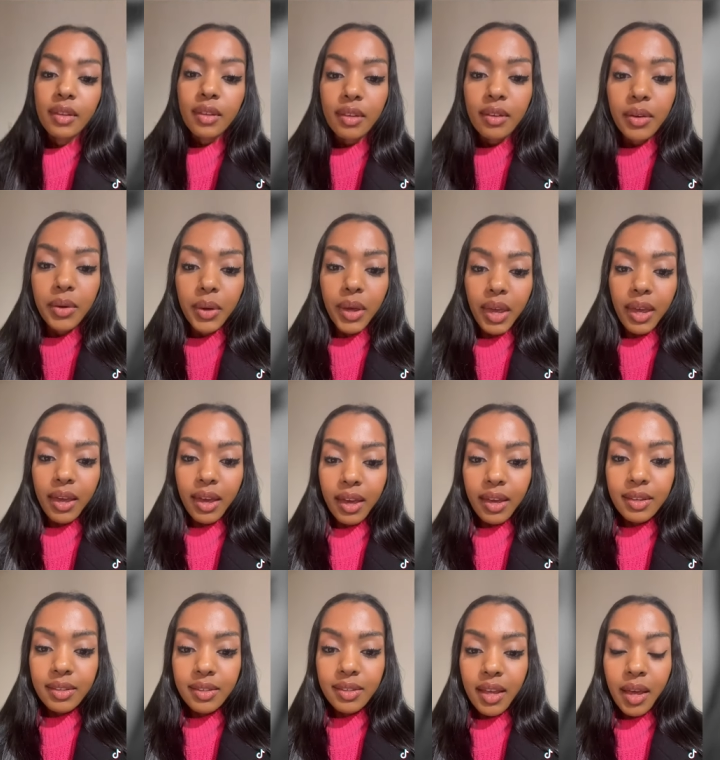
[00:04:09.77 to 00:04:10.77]
Okay,
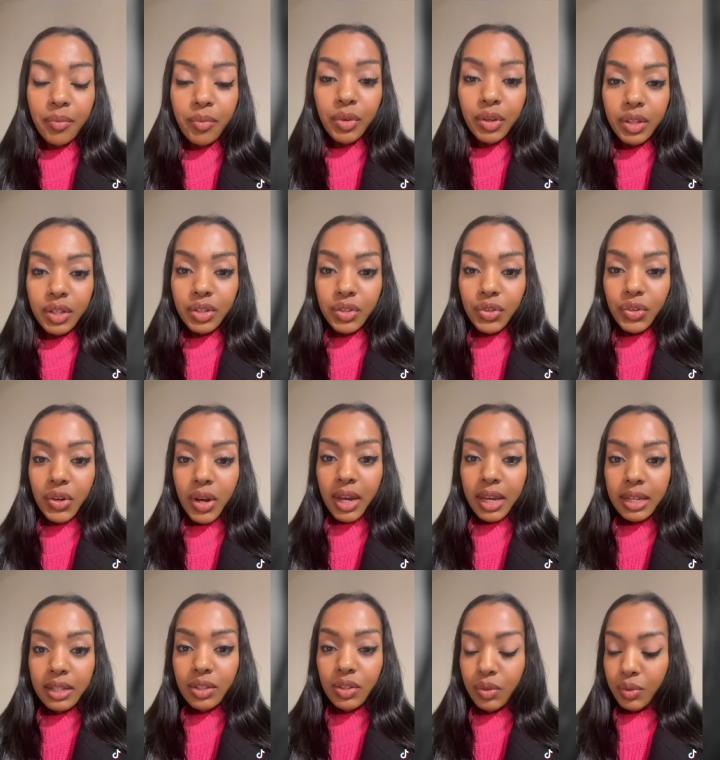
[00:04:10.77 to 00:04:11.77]
guys, I'm really
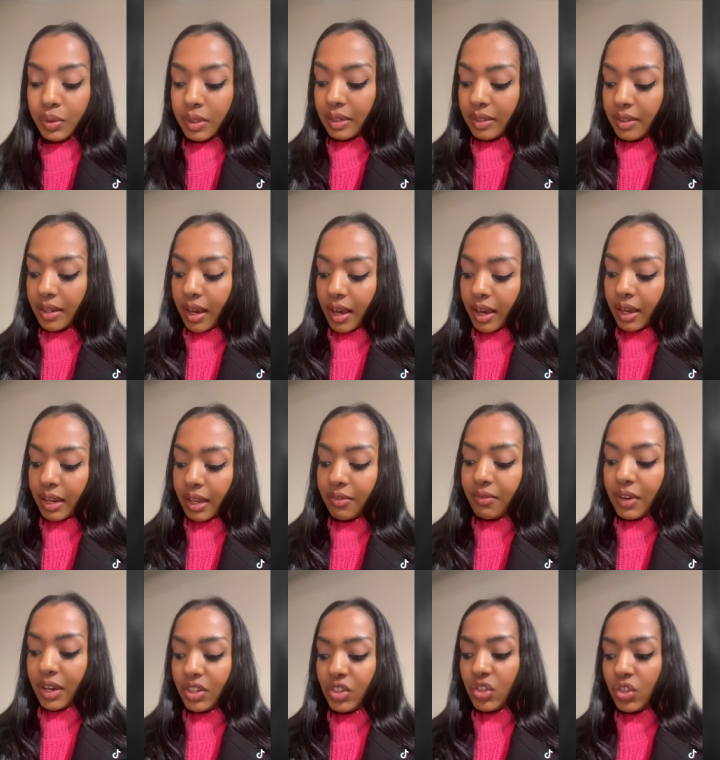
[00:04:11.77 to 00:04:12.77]
trying to decide if
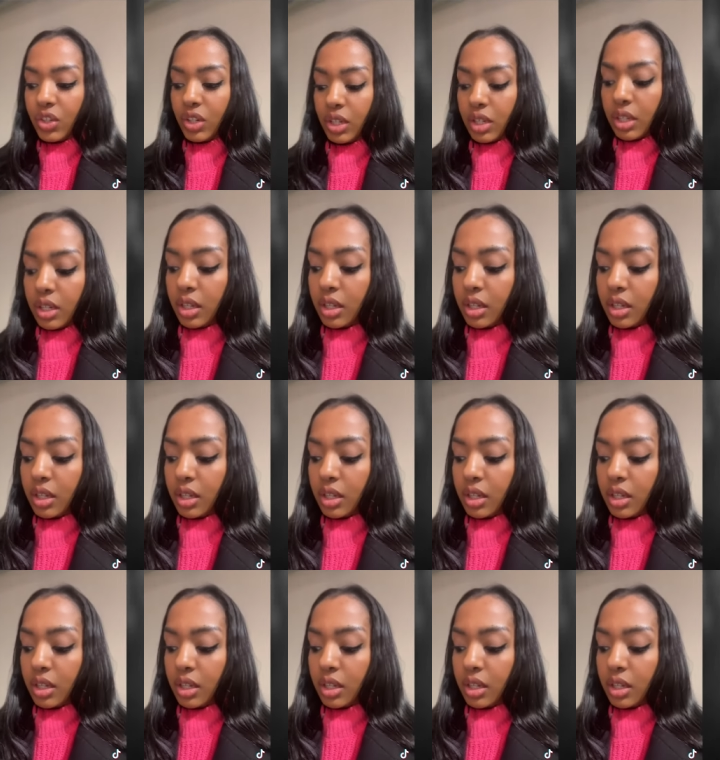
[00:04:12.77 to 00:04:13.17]
I should,